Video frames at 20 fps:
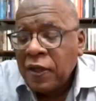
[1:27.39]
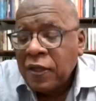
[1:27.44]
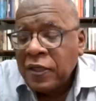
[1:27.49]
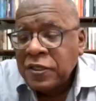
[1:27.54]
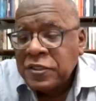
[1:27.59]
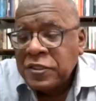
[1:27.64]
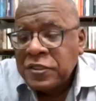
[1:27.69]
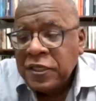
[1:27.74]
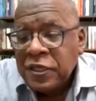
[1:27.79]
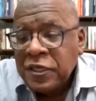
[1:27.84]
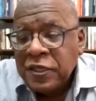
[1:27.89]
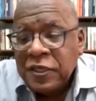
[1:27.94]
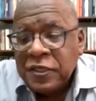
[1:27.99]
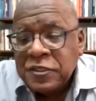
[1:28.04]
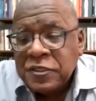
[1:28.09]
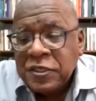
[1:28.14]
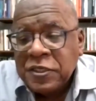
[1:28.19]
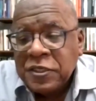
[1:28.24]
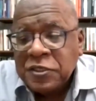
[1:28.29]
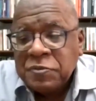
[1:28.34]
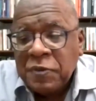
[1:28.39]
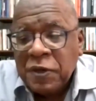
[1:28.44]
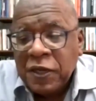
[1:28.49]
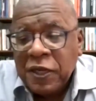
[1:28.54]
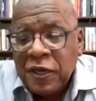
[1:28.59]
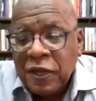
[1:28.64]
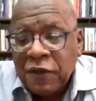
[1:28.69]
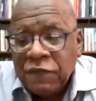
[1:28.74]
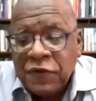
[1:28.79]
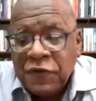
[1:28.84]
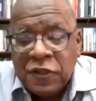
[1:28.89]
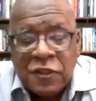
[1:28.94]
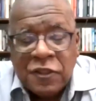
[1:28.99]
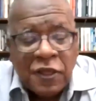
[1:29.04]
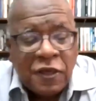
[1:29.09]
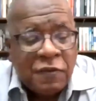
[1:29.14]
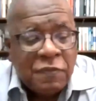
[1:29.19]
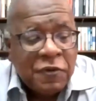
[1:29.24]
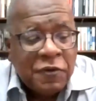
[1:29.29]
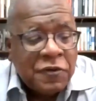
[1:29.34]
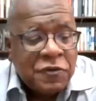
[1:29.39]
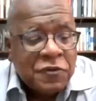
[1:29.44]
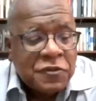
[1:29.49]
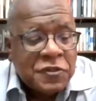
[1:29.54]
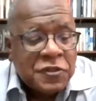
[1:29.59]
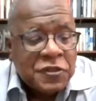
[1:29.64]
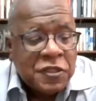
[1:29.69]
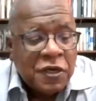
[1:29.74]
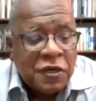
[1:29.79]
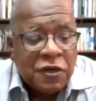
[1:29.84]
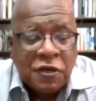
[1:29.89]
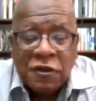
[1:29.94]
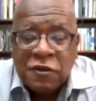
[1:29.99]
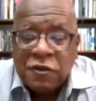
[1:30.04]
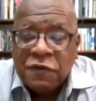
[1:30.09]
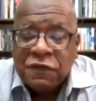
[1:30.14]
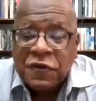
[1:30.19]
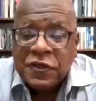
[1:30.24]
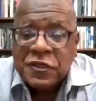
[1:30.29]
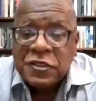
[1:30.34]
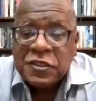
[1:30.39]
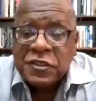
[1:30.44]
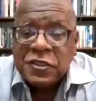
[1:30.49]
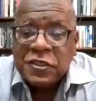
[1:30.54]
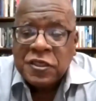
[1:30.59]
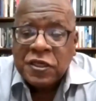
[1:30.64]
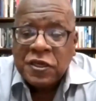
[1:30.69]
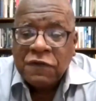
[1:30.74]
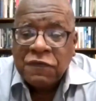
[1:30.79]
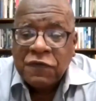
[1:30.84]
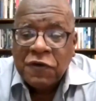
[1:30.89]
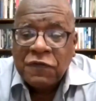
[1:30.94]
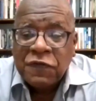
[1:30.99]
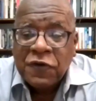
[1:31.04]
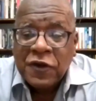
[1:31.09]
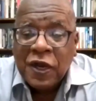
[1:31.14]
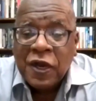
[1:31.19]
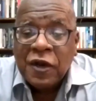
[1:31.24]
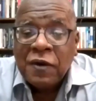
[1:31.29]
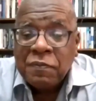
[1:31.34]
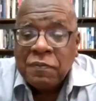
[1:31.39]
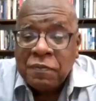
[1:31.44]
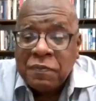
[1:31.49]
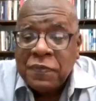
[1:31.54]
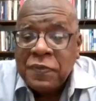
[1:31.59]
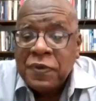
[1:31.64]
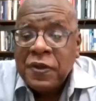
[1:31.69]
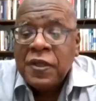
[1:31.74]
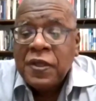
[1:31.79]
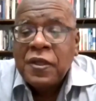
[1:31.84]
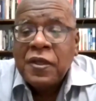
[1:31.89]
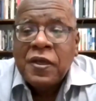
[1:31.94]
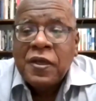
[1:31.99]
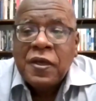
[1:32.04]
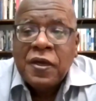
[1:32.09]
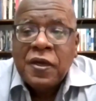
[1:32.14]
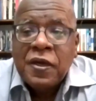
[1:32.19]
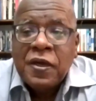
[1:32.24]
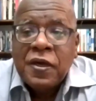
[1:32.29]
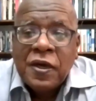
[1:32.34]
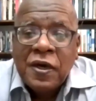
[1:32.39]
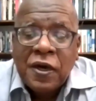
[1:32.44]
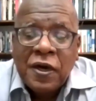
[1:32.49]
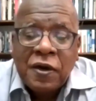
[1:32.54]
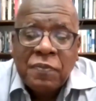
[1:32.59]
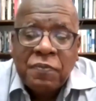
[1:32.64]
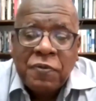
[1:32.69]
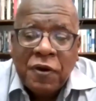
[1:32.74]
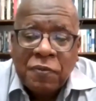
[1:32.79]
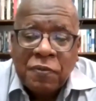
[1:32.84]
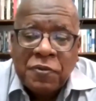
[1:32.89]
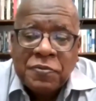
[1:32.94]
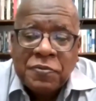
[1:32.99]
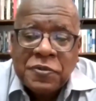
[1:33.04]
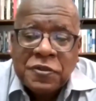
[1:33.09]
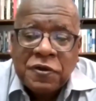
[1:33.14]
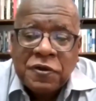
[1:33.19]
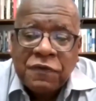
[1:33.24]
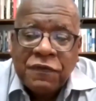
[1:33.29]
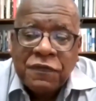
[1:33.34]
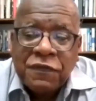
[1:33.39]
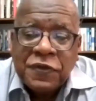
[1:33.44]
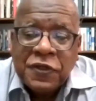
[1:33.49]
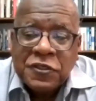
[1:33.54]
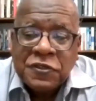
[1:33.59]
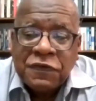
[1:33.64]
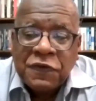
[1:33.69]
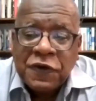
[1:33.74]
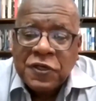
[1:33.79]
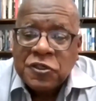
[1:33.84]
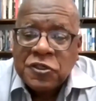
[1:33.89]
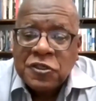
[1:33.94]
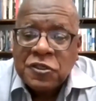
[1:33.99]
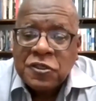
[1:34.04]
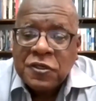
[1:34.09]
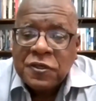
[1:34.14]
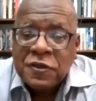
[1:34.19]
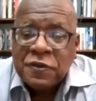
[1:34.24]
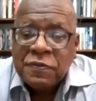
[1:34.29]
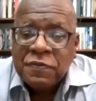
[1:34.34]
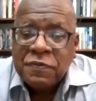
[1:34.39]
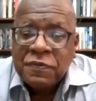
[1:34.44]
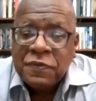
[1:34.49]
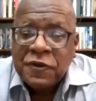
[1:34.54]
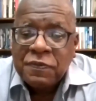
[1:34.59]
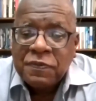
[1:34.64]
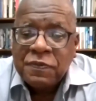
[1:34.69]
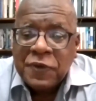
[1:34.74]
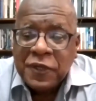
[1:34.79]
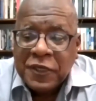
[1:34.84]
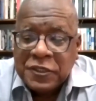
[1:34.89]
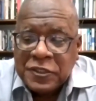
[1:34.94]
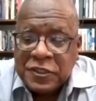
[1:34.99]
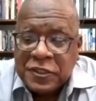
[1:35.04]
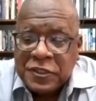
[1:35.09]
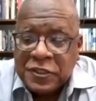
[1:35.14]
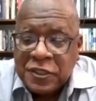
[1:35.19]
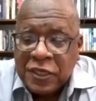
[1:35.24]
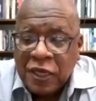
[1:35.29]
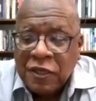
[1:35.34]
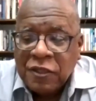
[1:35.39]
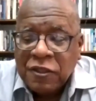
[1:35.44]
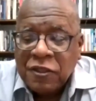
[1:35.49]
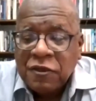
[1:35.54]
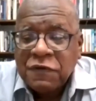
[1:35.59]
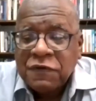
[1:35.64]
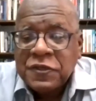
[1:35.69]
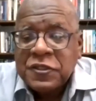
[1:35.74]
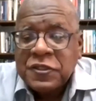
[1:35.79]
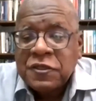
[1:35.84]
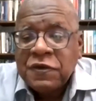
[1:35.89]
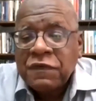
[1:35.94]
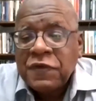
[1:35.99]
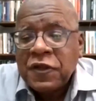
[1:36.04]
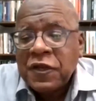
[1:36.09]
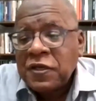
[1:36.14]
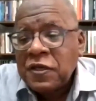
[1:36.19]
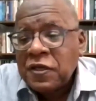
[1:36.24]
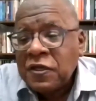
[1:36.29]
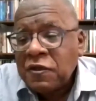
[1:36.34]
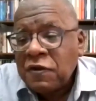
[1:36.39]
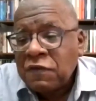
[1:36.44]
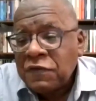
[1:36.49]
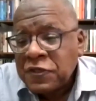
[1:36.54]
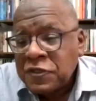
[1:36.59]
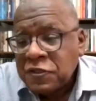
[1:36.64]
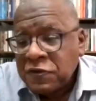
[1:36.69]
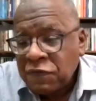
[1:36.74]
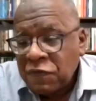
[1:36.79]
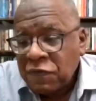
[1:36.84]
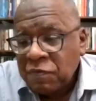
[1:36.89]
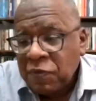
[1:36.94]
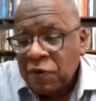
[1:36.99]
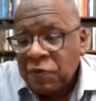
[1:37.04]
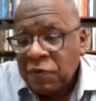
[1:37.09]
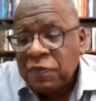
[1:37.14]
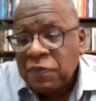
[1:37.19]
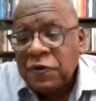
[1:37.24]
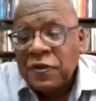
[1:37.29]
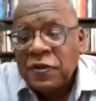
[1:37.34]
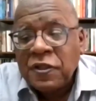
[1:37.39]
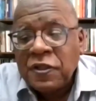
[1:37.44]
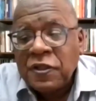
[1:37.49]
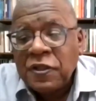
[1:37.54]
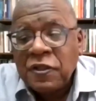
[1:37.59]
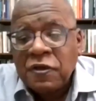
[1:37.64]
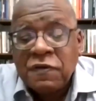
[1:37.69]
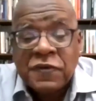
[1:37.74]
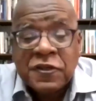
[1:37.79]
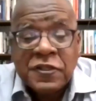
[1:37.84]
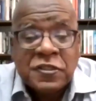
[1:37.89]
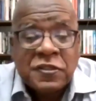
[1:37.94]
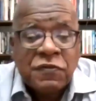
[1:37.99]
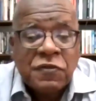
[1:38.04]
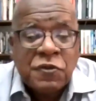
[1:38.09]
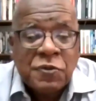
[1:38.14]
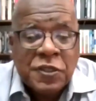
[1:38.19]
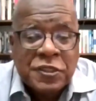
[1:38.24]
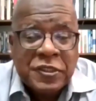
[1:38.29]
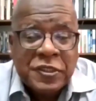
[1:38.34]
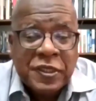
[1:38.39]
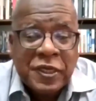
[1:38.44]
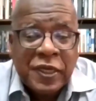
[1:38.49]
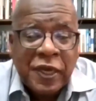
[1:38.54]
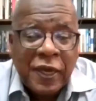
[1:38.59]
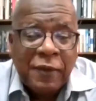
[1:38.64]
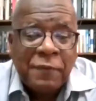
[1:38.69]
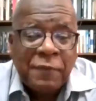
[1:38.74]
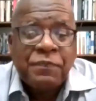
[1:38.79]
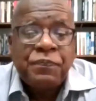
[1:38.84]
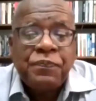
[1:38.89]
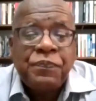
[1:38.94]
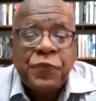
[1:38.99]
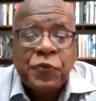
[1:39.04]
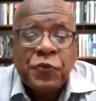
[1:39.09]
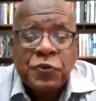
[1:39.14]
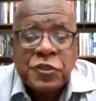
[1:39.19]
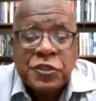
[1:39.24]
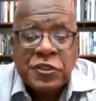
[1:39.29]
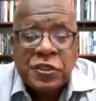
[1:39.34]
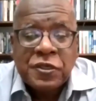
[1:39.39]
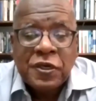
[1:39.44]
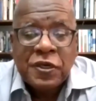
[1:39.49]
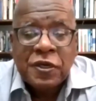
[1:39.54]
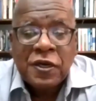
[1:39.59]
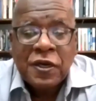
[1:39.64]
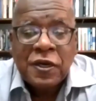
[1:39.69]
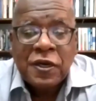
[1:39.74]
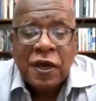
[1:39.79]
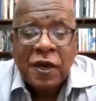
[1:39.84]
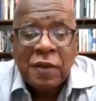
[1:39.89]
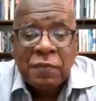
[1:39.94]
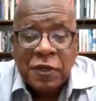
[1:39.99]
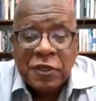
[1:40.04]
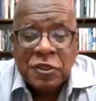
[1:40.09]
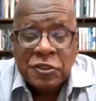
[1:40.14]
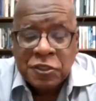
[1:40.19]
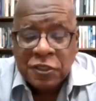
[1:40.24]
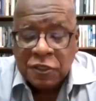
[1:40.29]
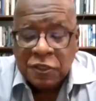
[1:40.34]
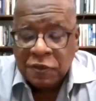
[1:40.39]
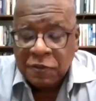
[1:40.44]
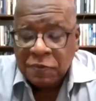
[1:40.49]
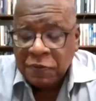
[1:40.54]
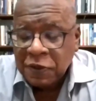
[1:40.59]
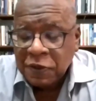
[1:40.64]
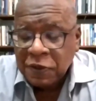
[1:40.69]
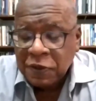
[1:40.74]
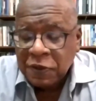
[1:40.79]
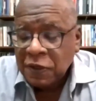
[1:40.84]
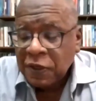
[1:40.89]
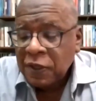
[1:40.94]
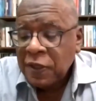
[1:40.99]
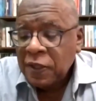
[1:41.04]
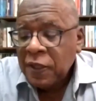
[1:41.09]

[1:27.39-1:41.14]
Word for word: uh, history doesn't explain everything because there are universities that have overcome uh, problems of dysfunction, uh, mm-hmm. places mm-hmm. like the University of Venda, University of Limpopo, and the University of the Western Cape, which uh, I mentioned in the book.